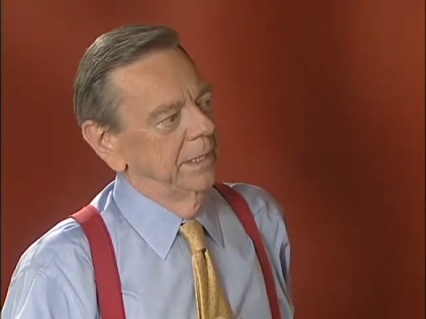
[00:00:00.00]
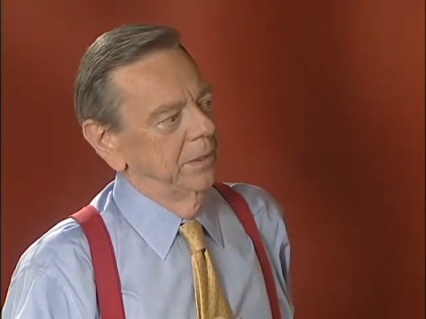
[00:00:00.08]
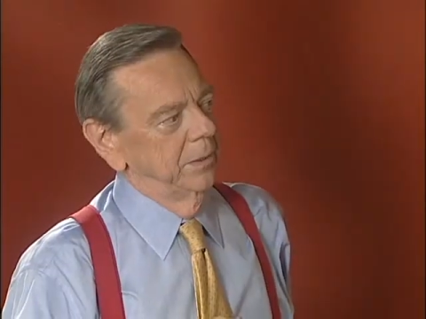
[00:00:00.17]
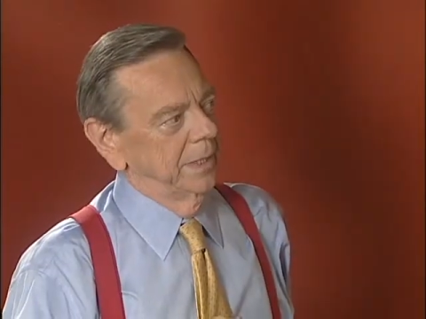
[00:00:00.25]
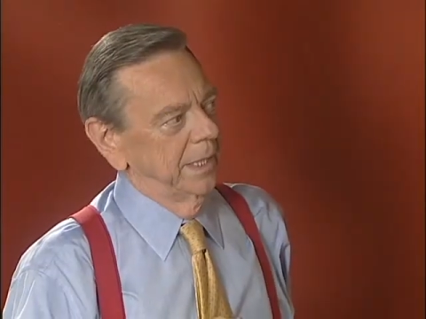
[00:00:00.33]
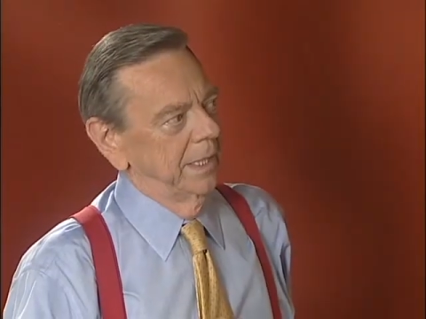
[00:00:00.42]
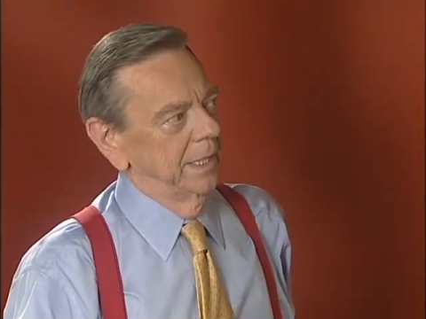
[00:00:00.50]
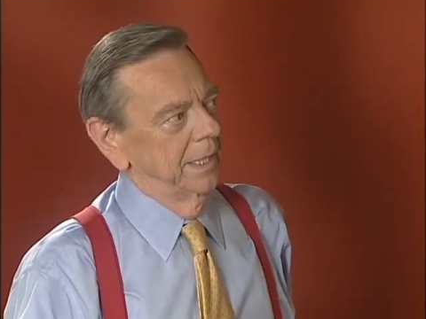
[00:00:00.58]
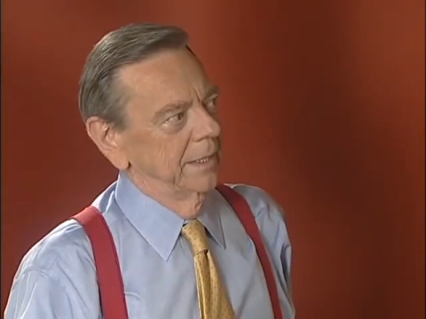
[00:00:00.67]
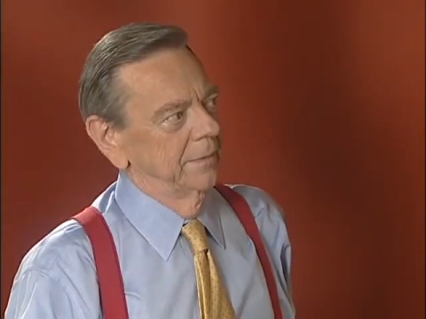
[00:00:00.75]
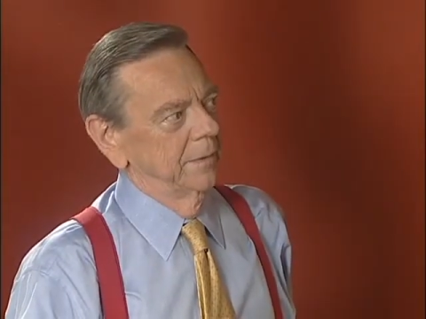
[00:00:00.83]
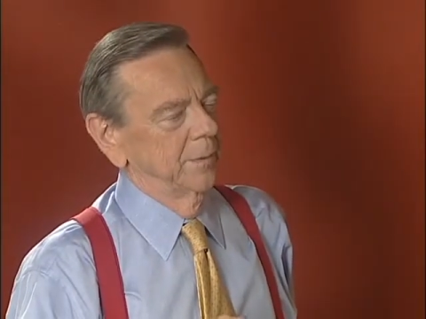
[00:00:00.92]

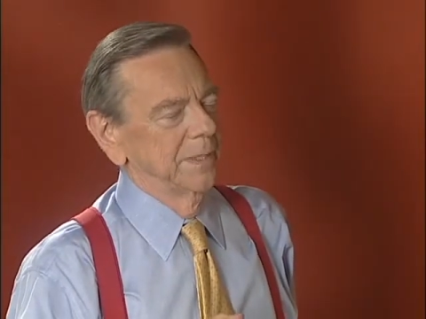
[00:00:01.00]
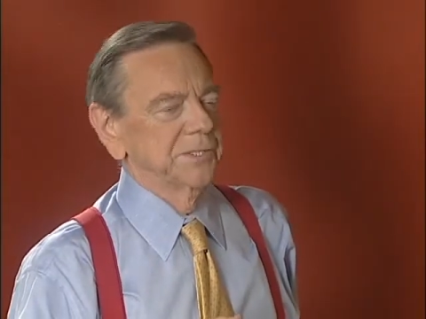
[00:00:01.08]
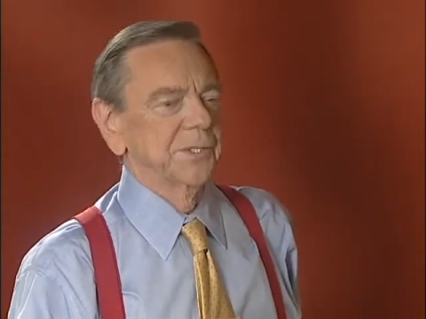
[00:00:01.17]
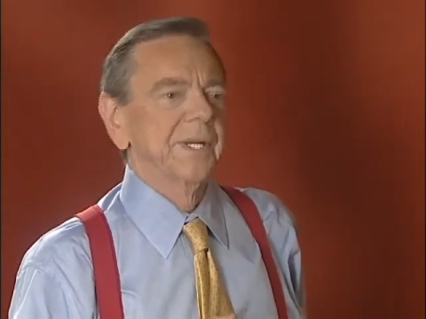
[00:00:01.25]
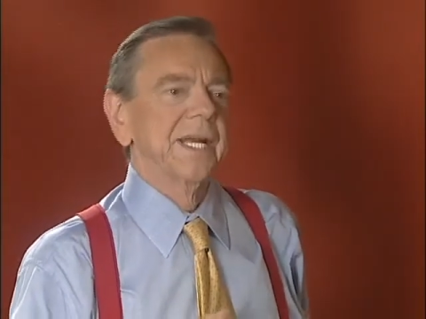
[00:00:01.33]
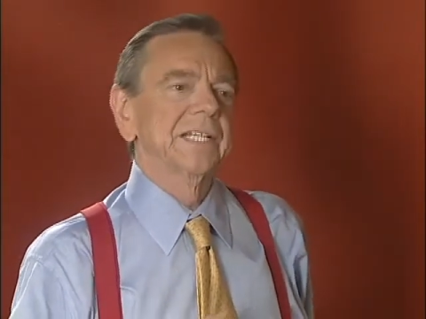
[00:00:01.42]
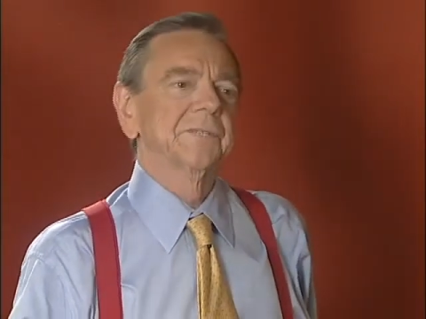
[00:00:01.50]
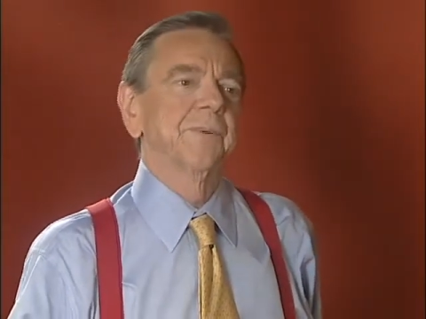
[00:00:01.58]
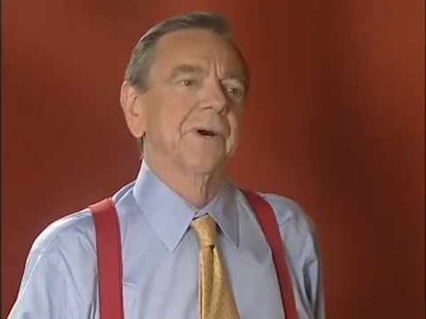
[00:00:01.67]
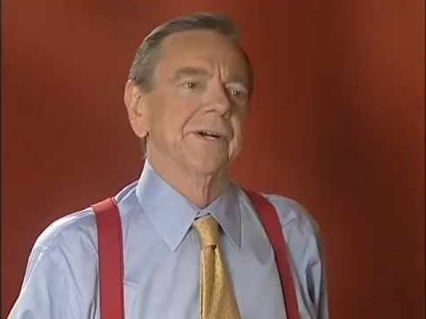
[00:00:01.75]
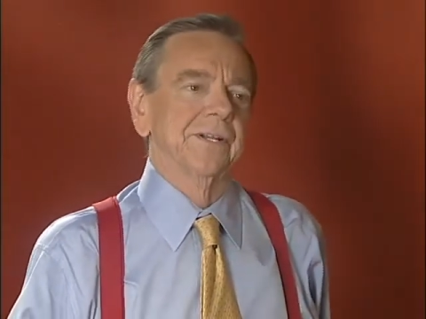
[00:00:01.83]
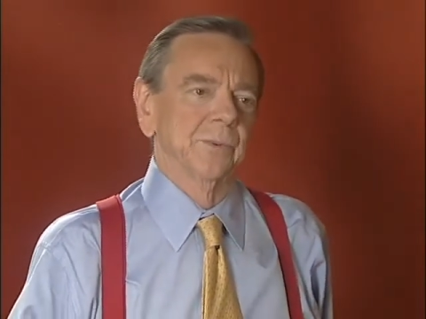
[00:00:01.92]
Okay, well, what's the next
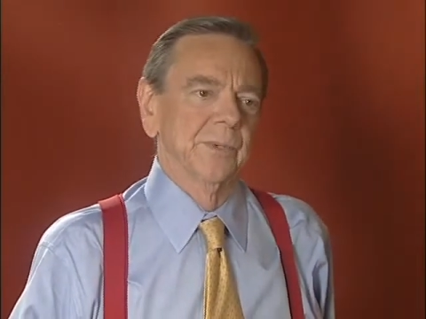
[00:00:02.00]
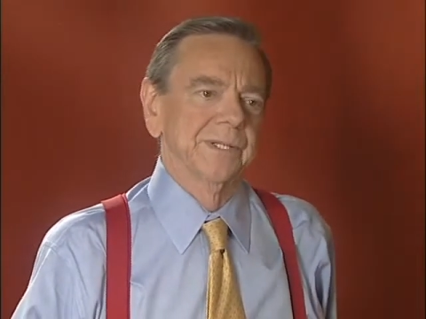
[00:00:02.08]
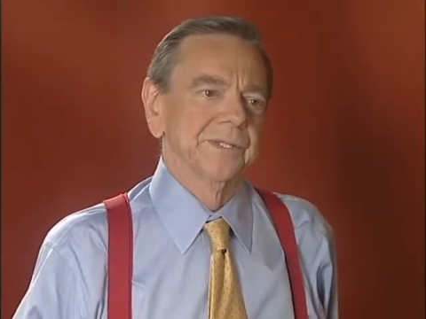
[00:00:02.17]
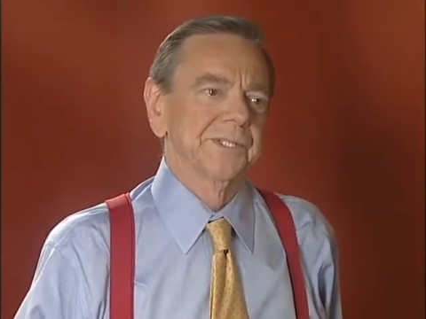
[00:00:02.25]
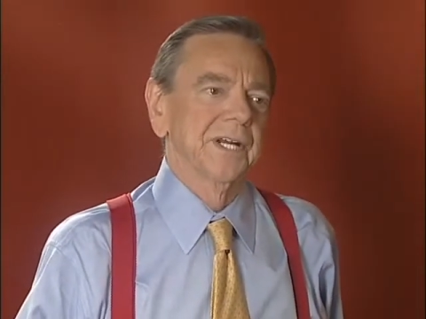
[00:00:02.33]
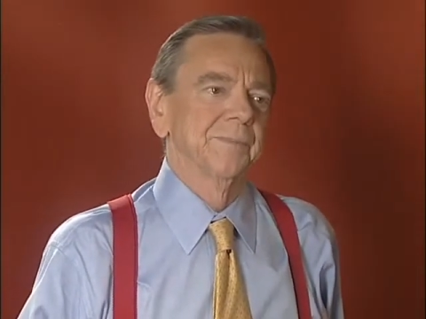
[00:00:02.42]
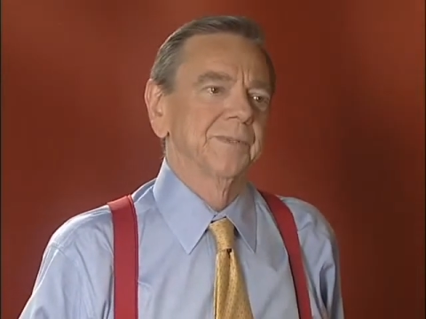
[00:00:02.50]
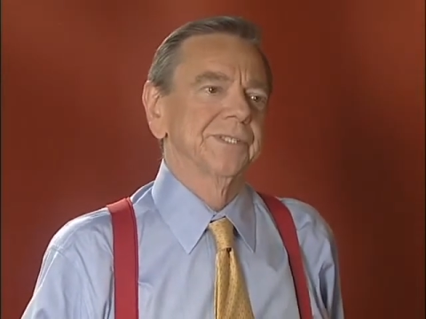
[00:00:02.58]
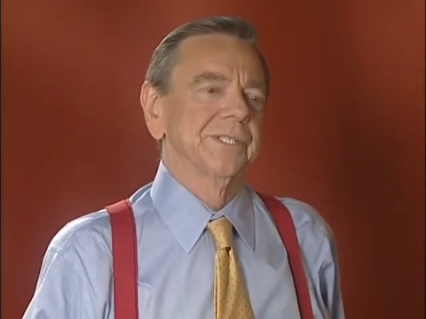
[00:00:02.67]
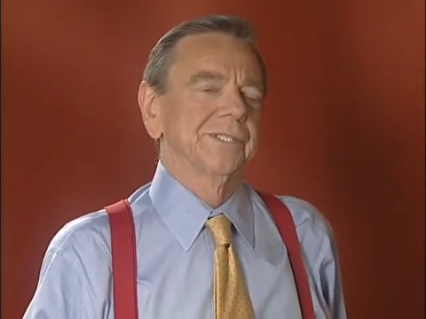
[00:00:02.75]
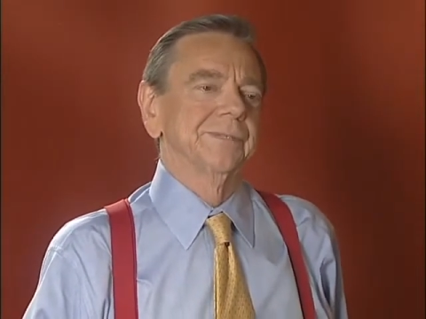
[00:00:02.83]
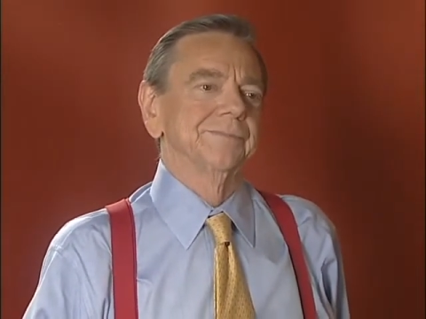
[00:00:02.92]
part of the Weather Stopper
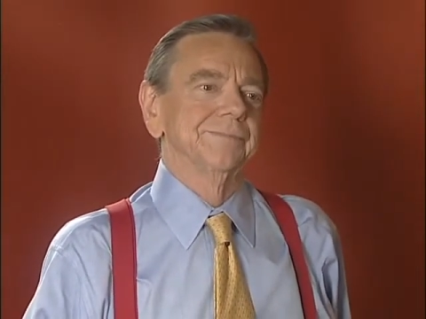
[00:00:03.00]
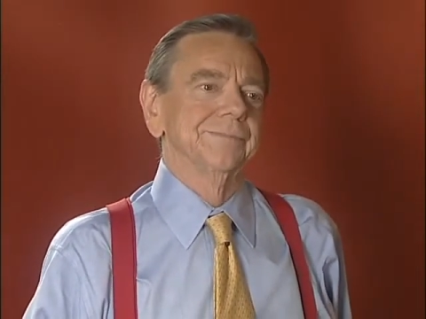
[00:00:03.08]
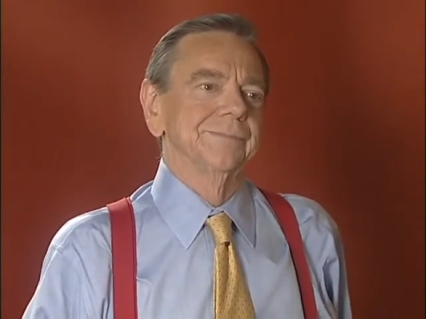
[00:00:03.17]
system?